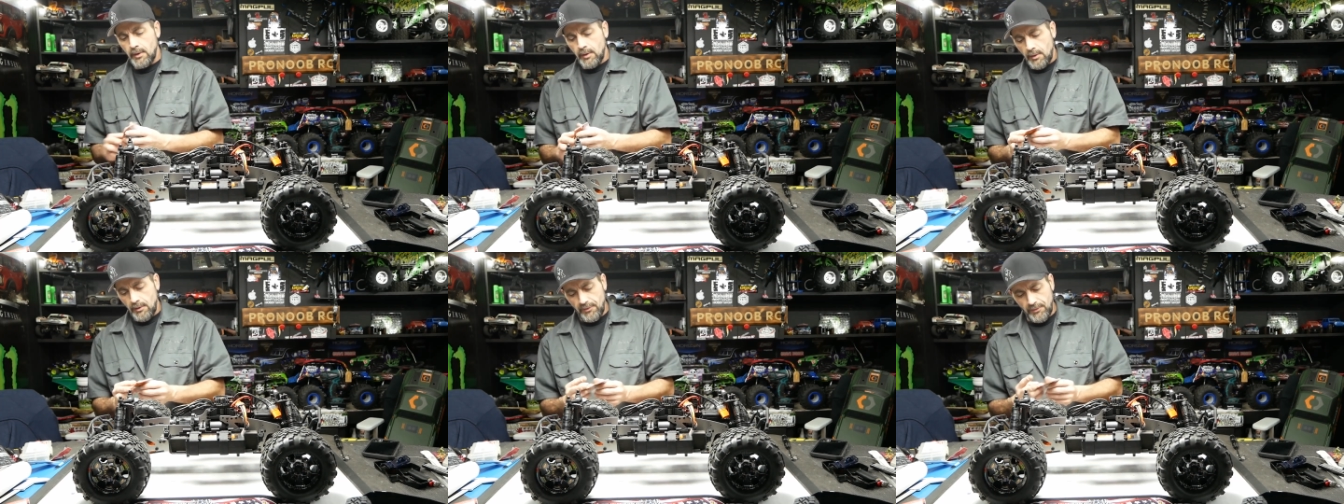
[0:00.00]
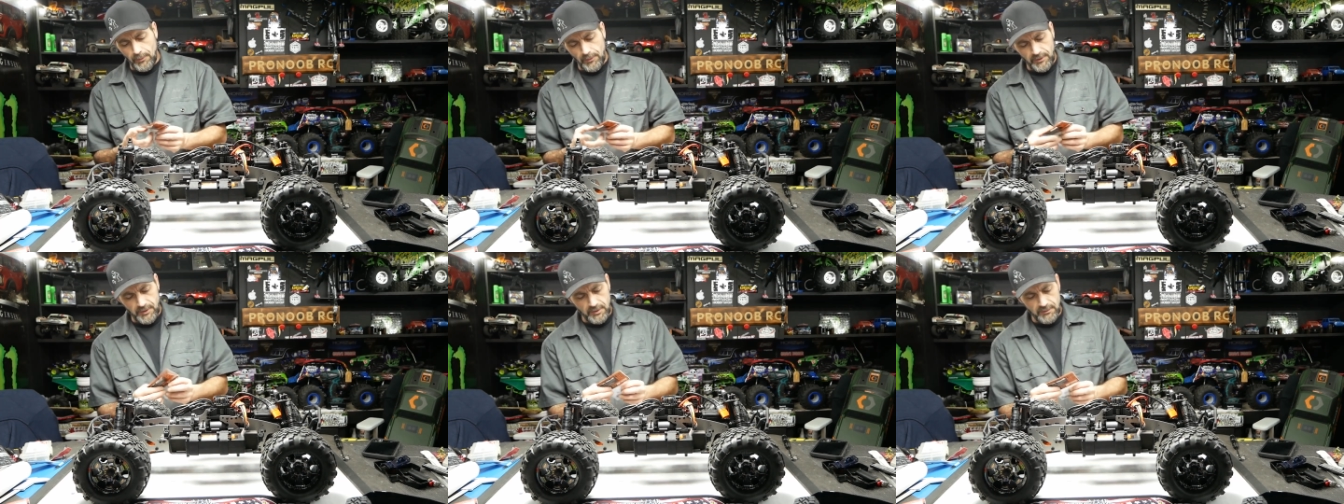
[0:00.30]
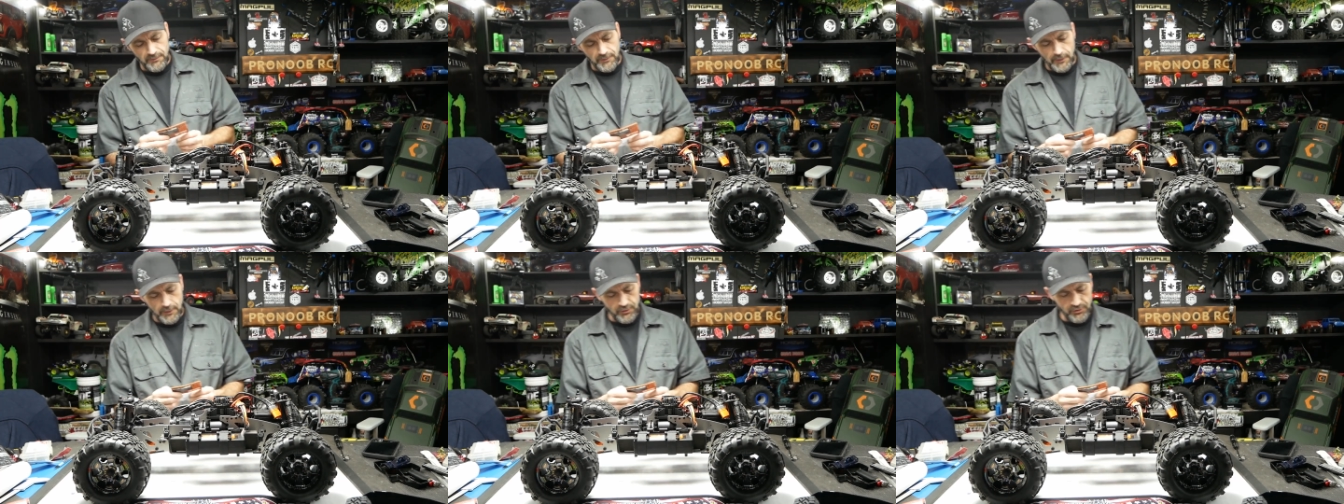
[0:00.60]
So the
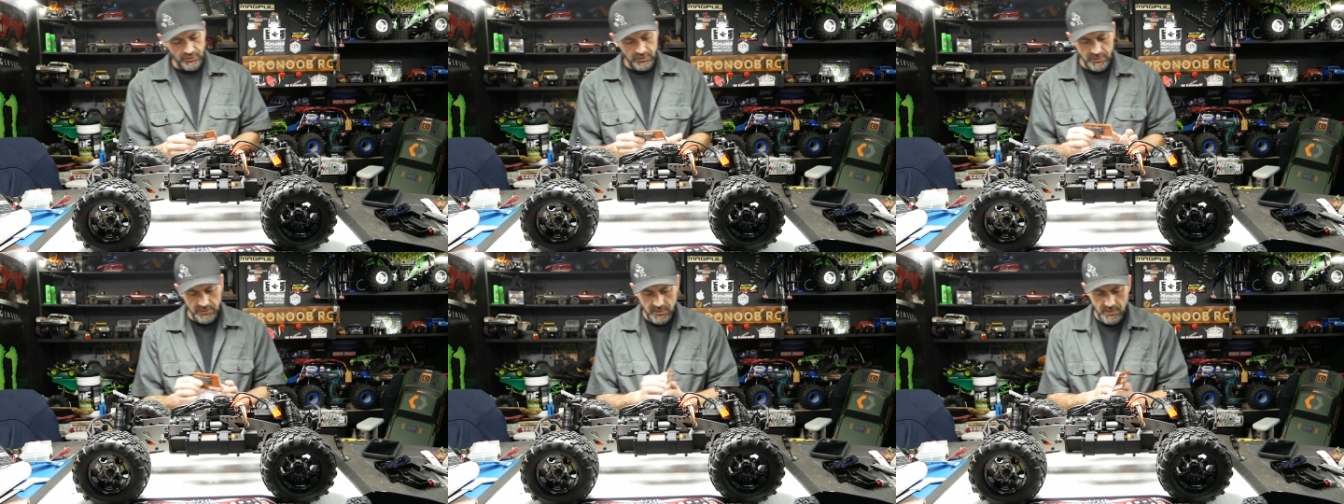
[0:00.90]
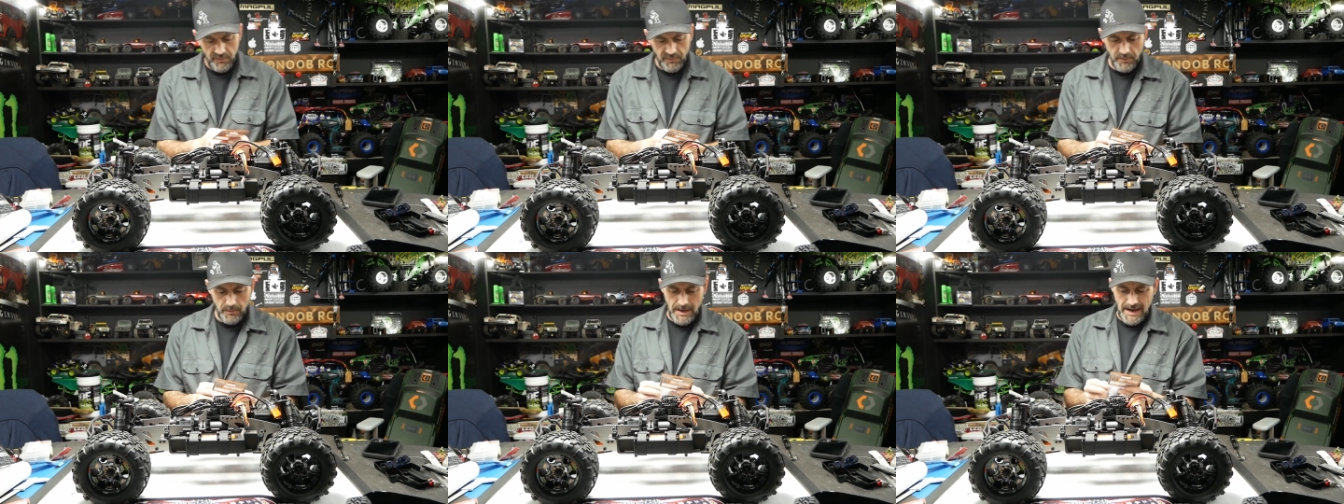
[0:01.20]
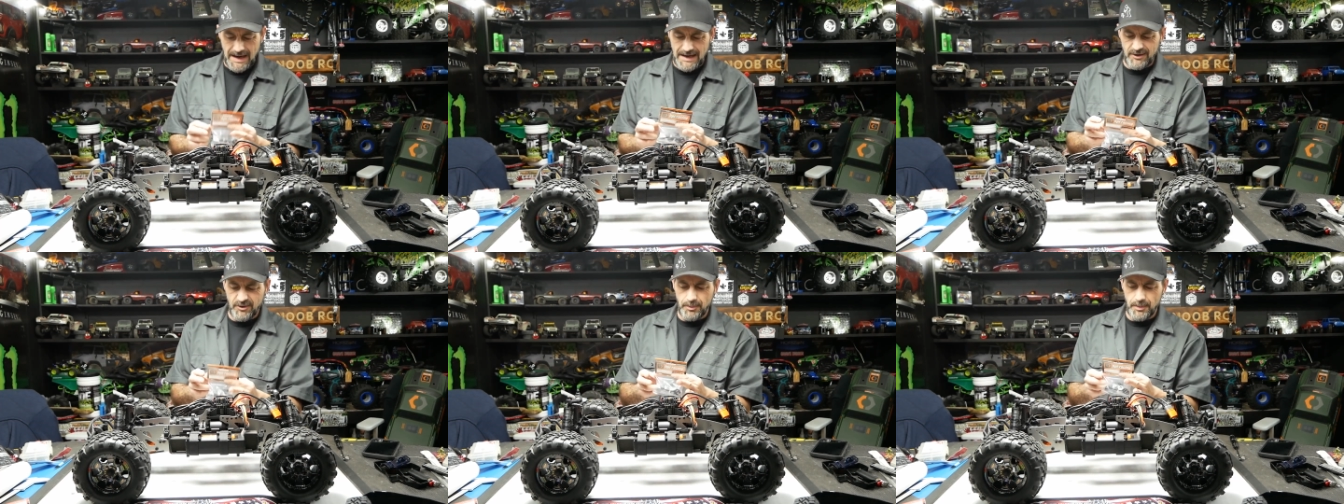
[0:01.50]
conversion from
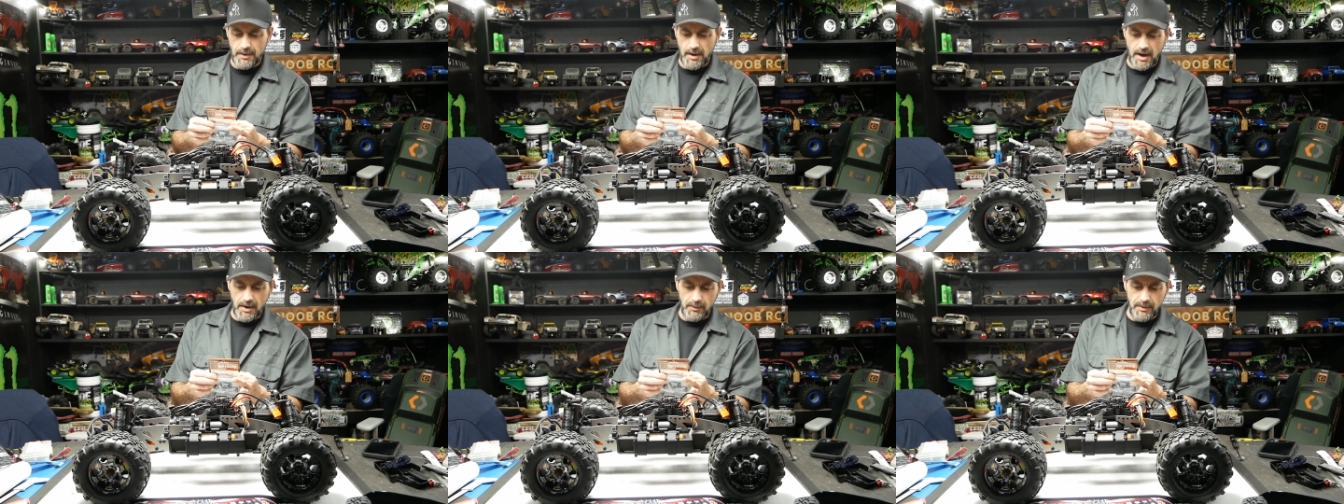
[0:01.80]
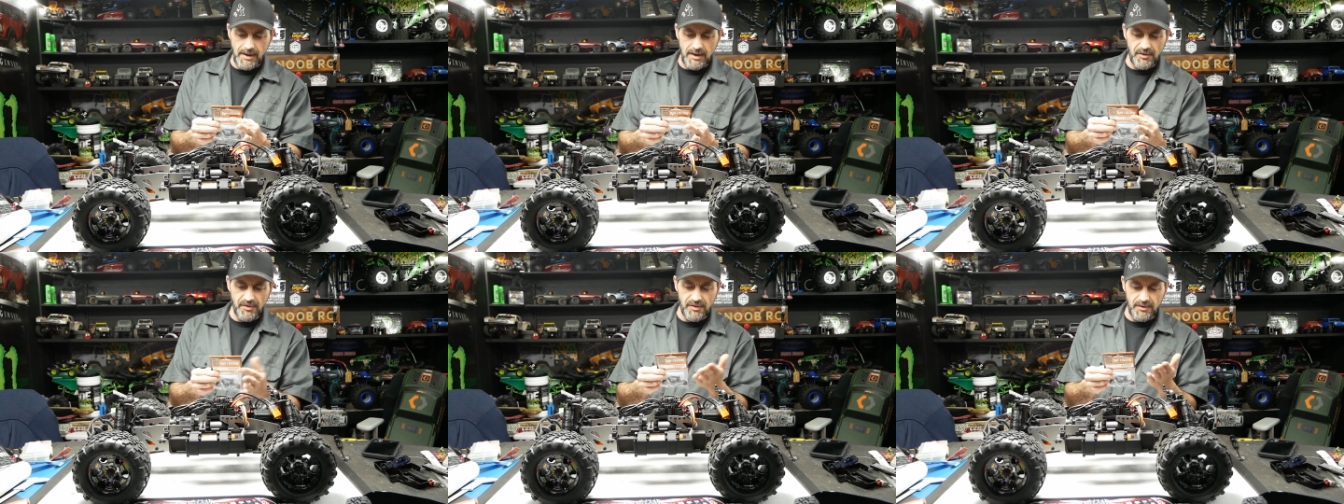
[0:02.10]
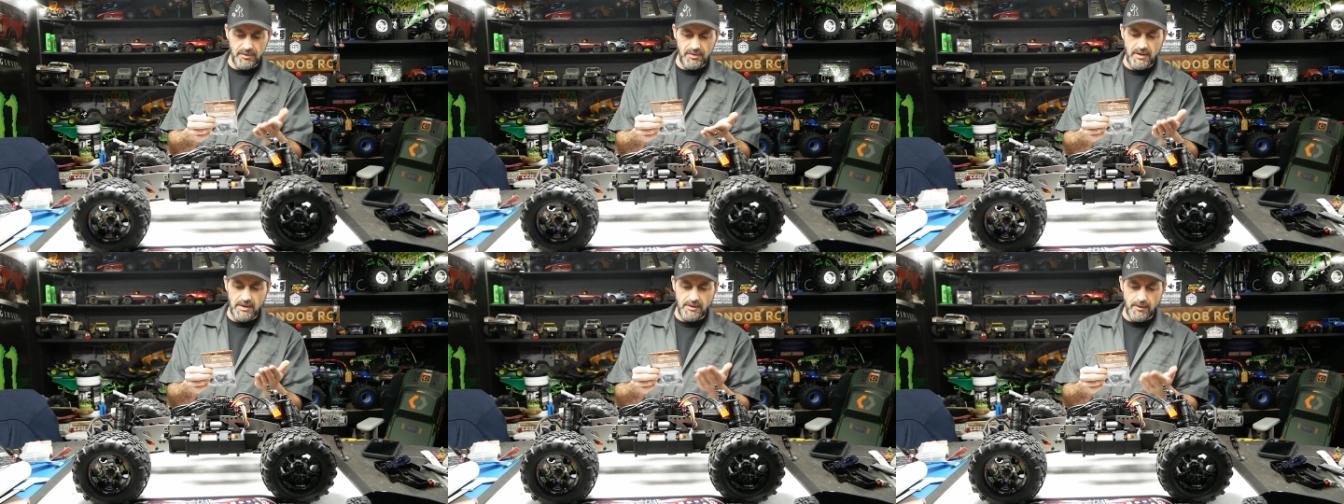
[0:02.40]

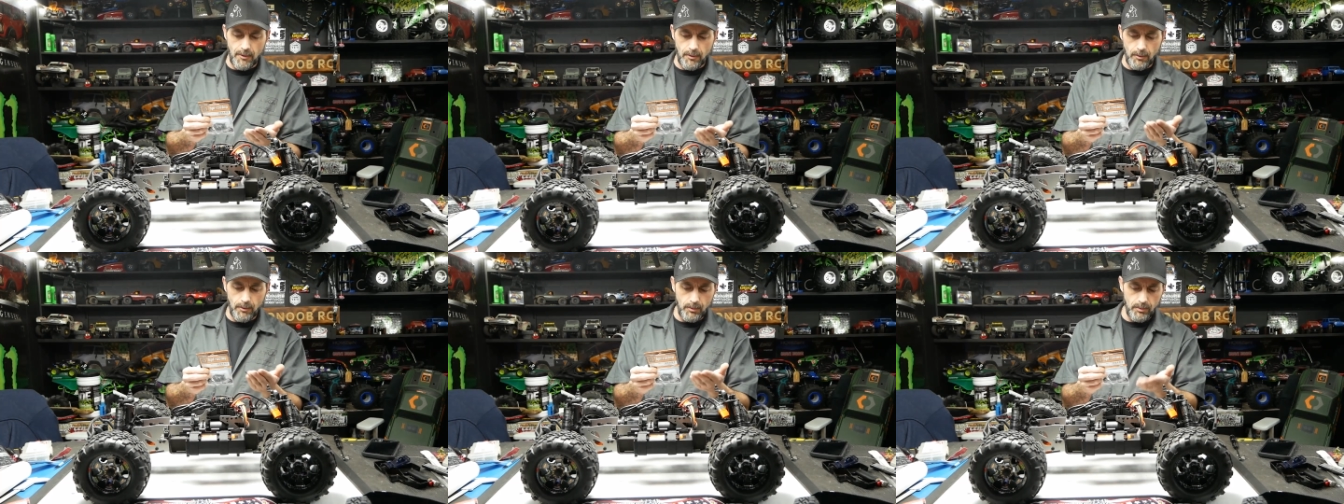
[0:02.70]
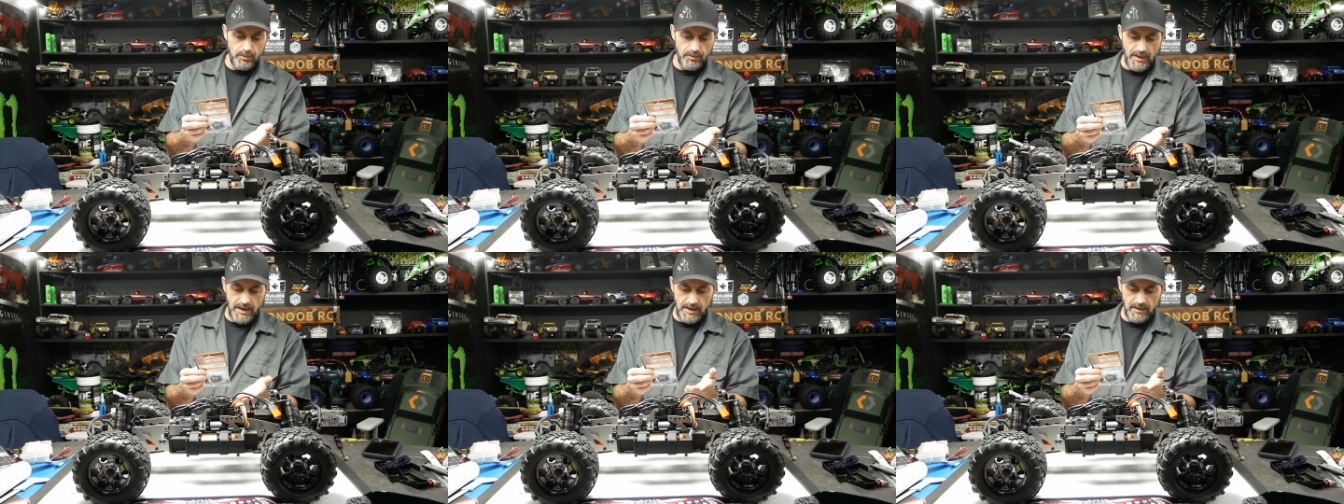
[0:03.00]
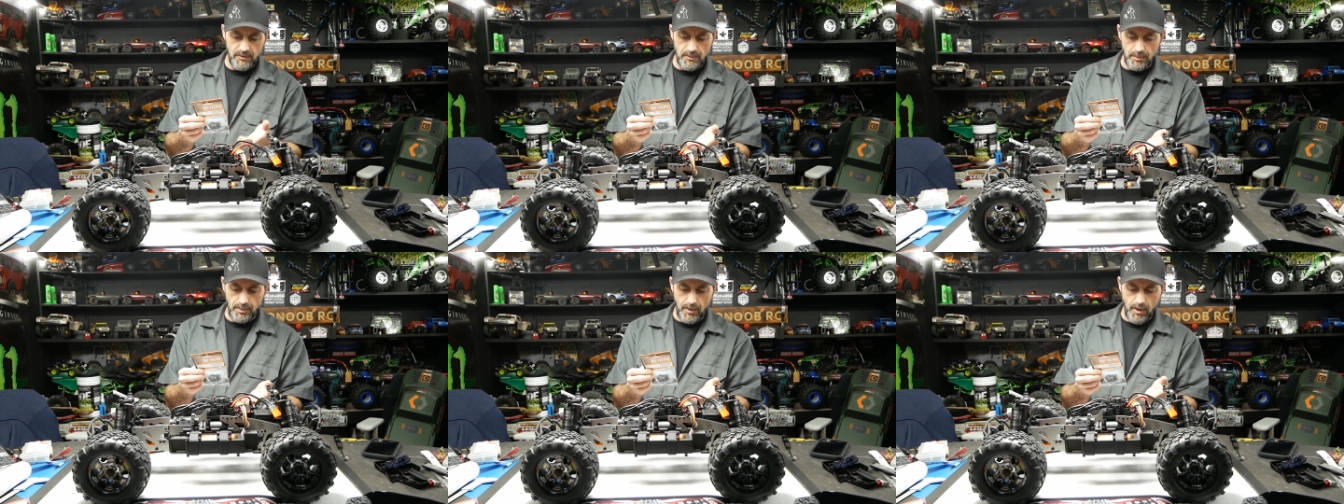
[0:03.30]
hpi-racing, they know that
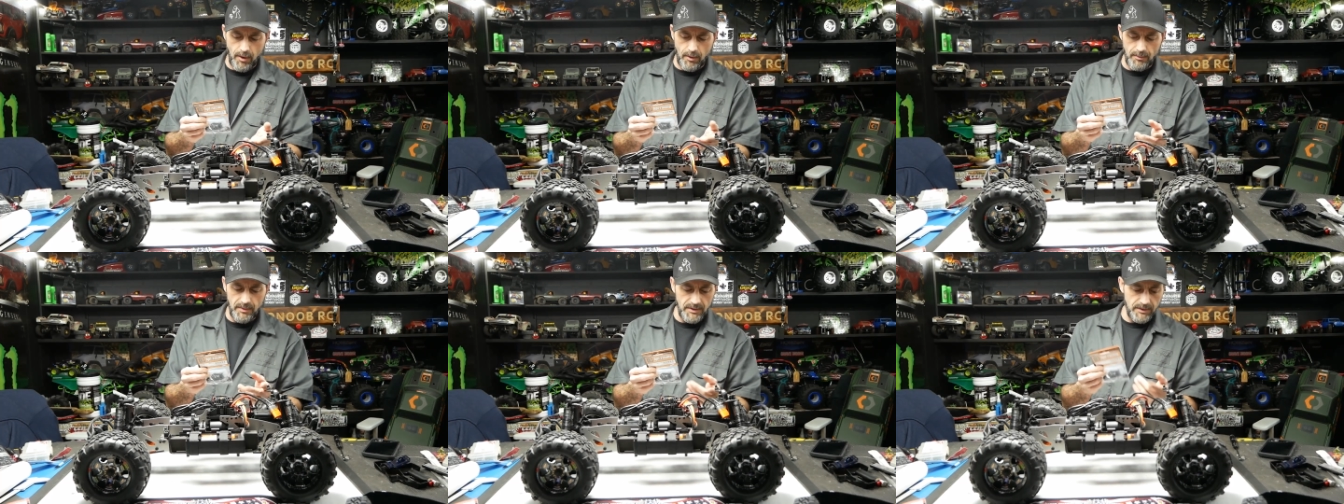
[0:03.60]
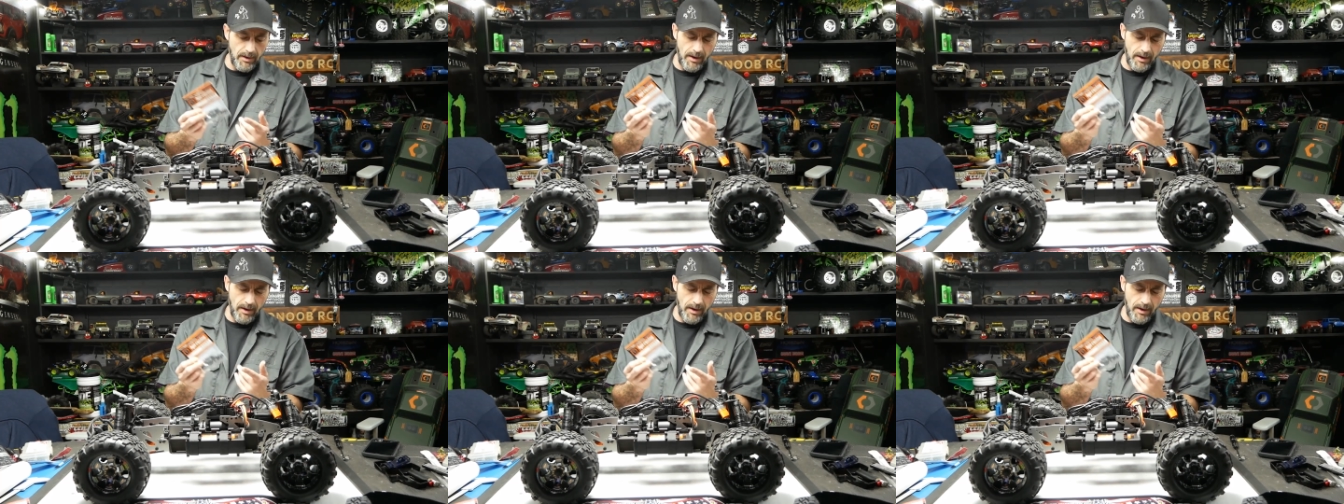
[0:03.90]
it's a problem.